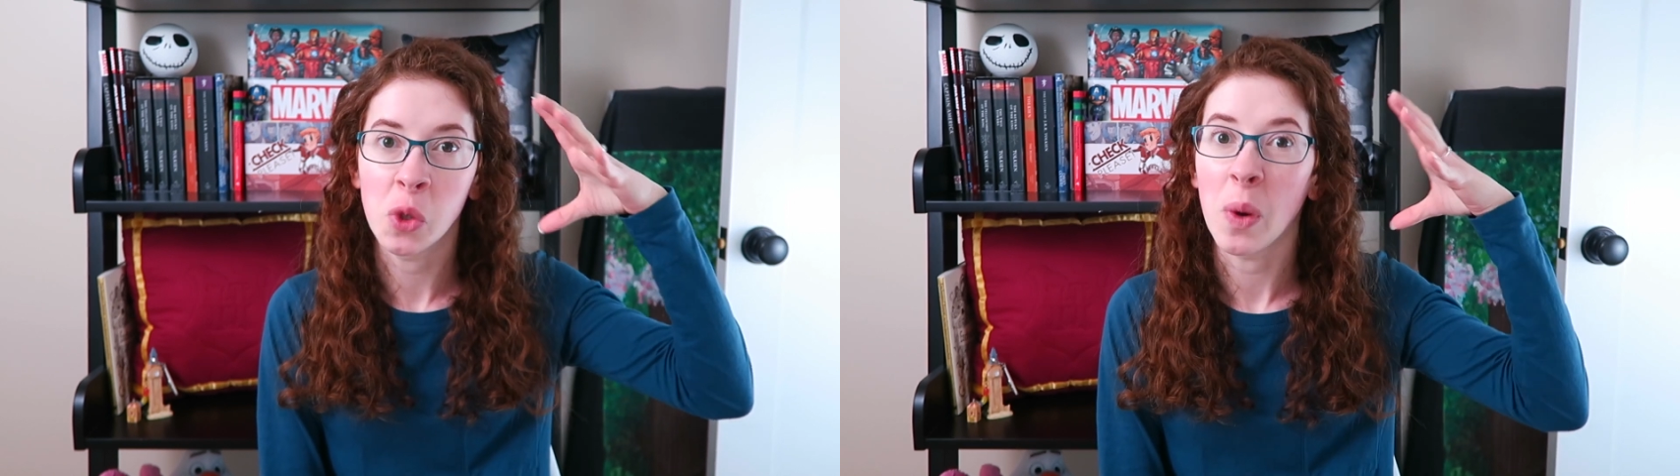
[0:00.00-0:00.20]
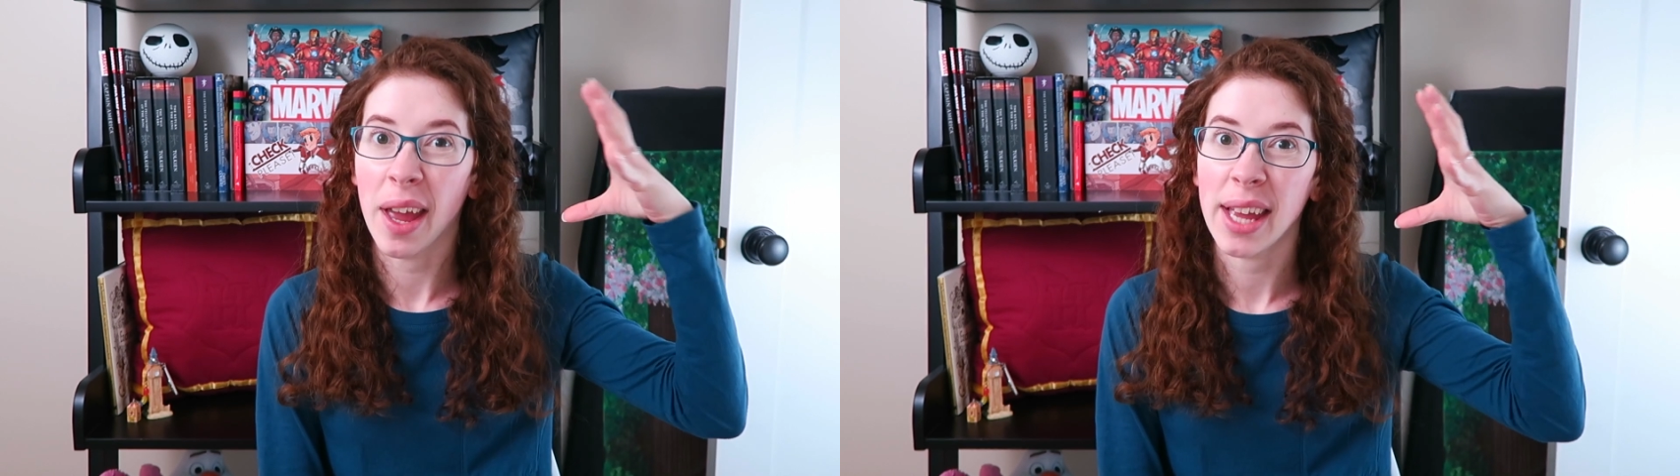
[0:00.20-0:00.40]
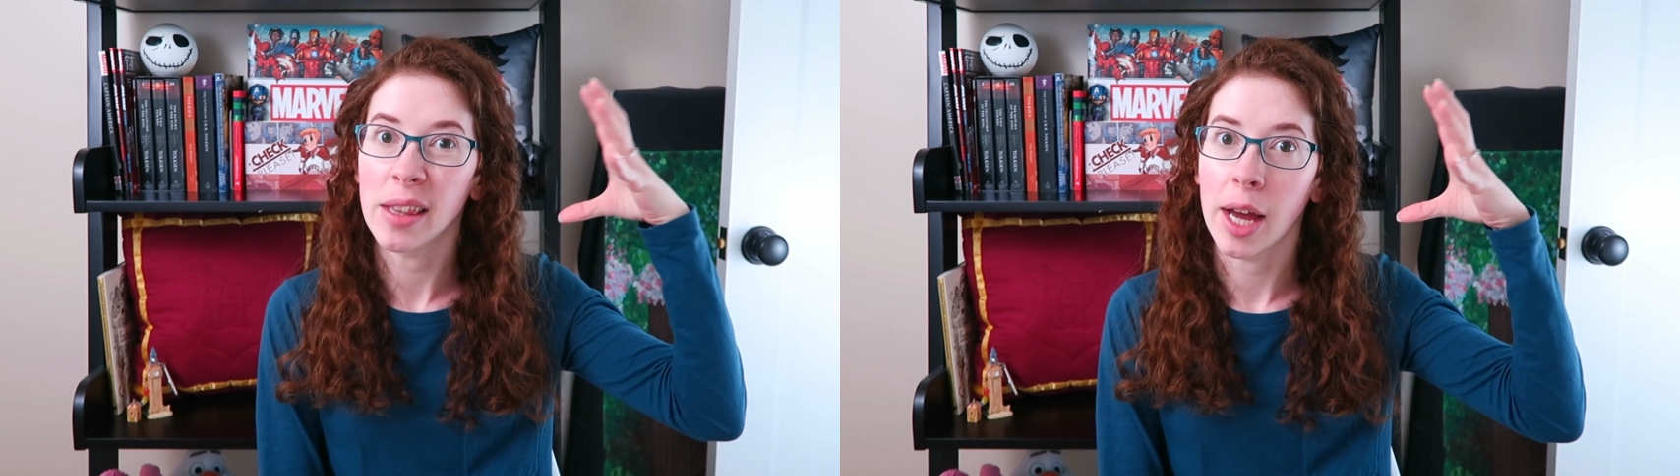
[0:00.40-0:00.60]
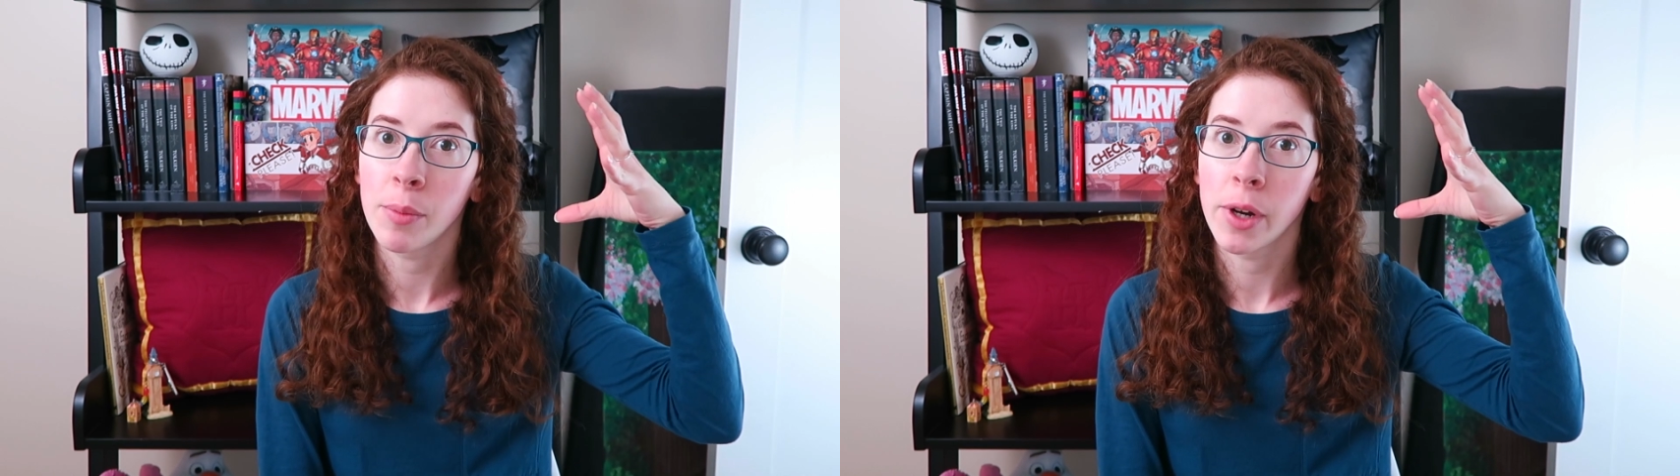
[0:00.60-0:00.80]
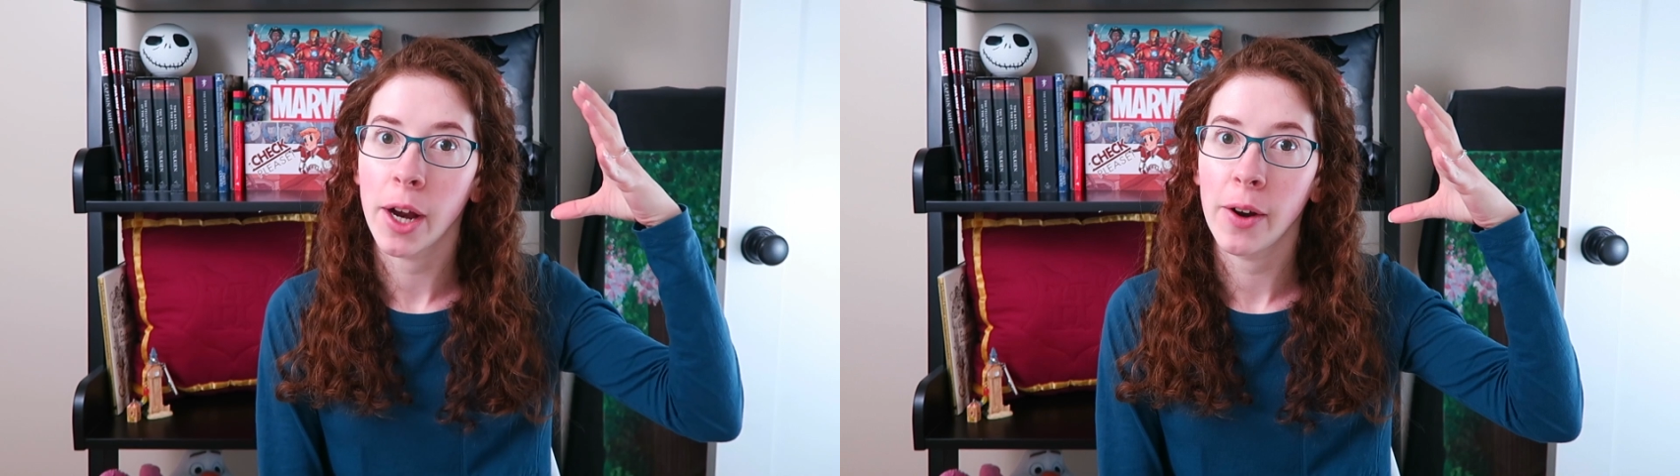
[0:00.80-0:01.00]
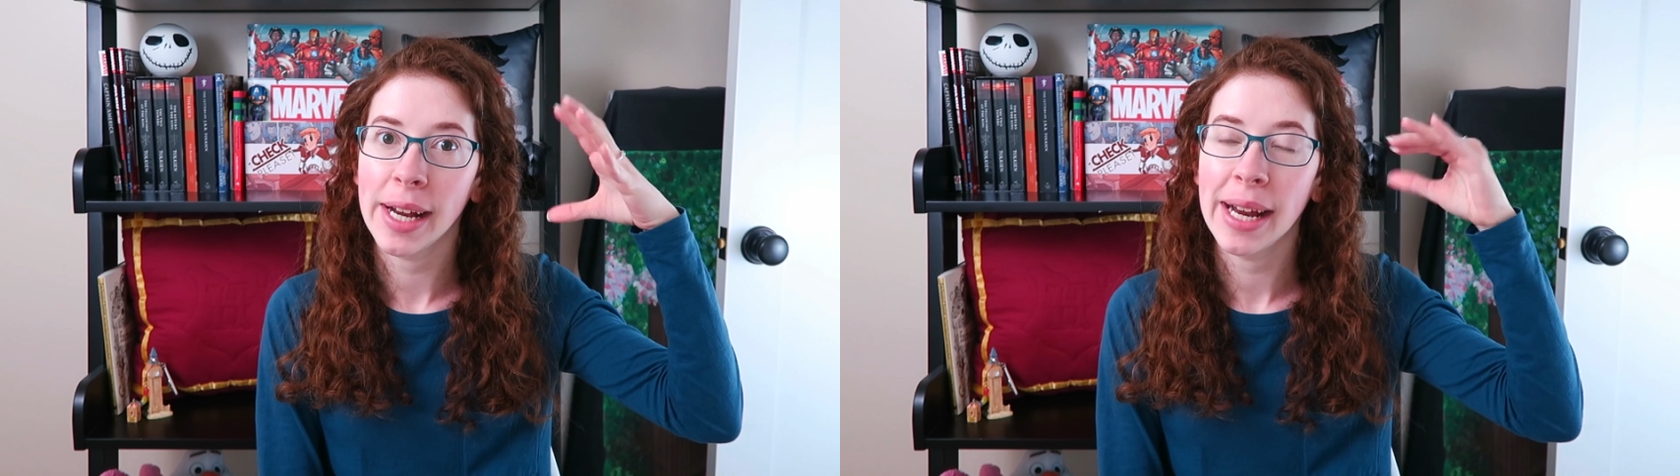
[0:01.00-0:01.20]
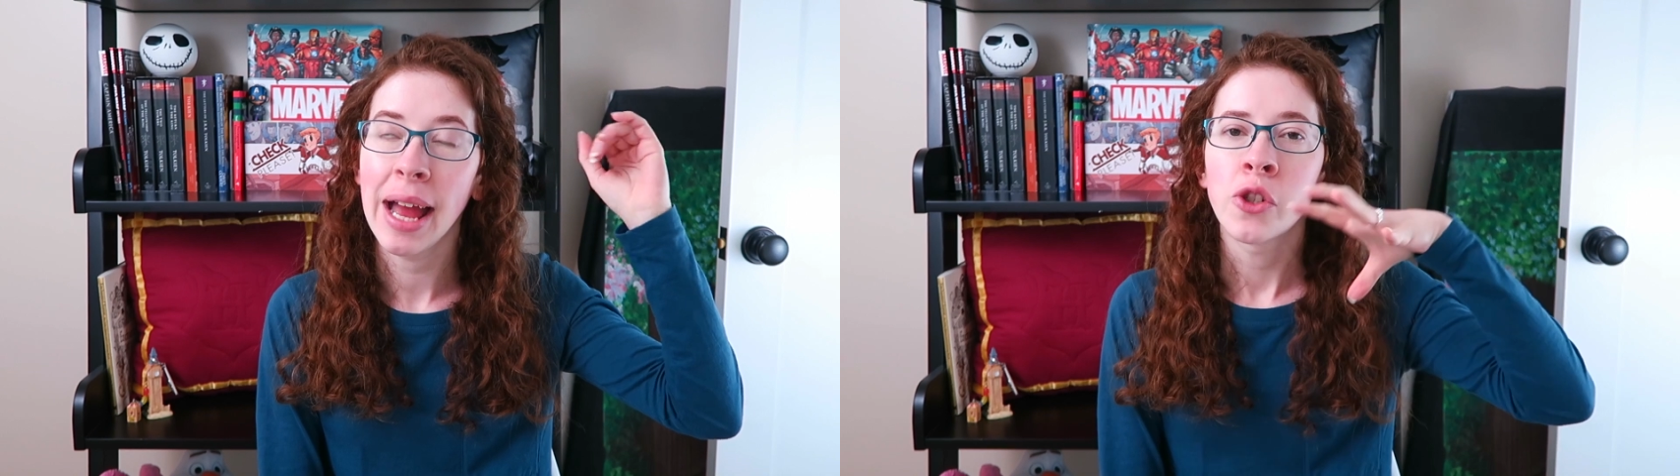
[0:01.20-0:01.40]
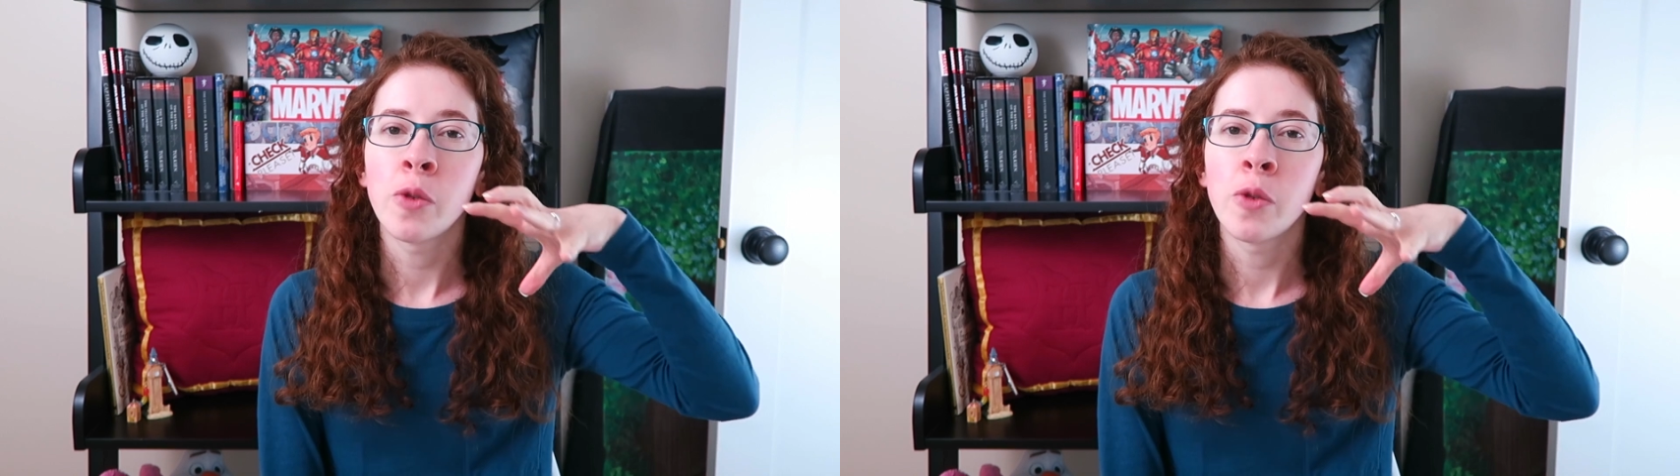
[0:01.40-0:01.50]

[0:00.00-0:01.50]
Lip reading: to a library.